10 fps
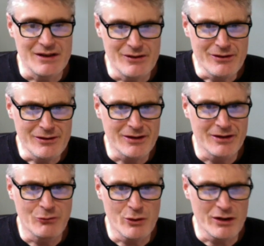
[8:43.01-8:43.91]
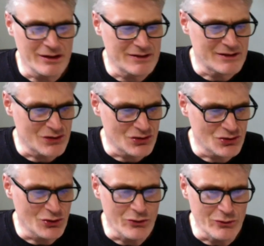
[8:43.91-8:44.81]
And their work is
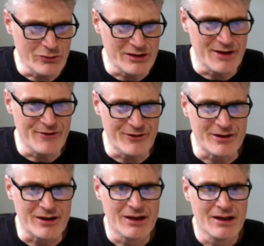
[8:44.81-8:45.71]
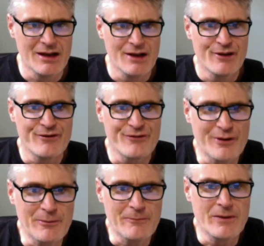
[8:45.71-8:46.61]
so different
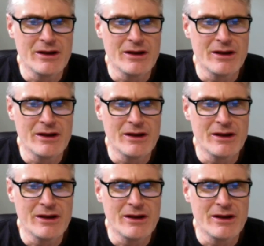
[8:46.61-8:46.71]
from